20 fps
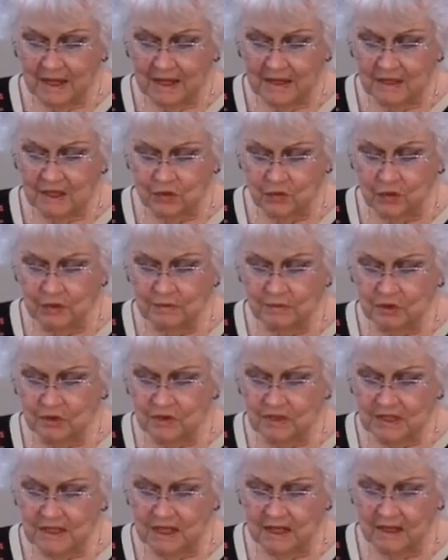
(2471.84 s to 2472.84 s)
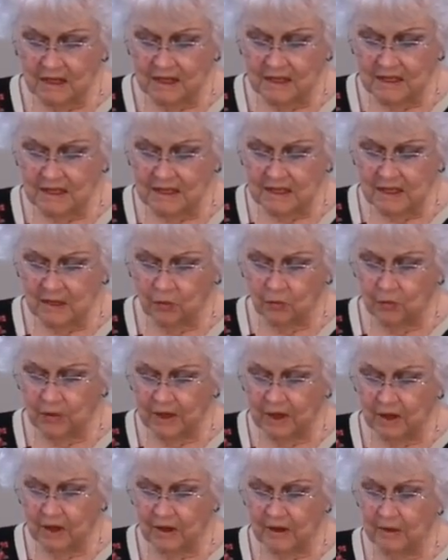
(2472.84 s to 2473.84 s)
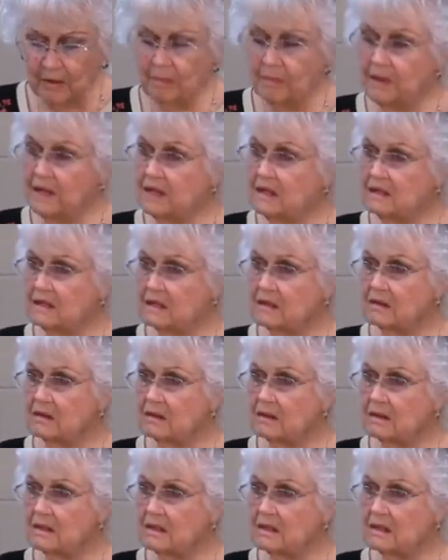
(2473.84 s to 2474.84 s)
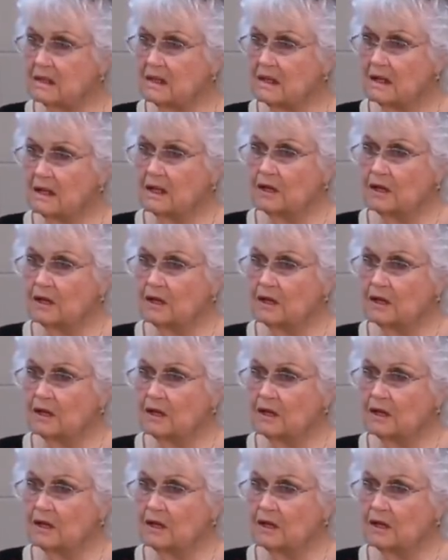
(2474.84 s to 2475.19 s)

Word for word: And scriptures tell us that we are epistles